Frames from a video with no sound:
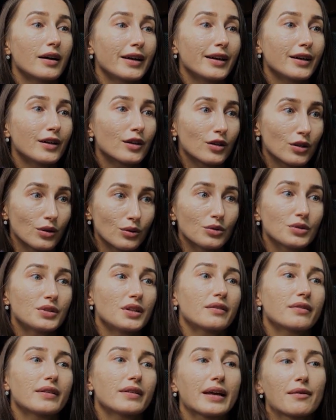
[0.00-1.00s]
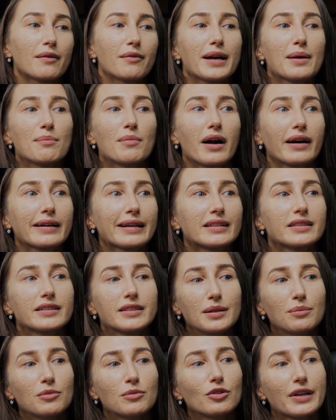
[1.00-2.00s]
including the away market
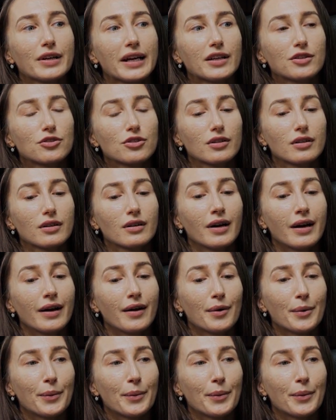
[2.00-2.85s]
simulator,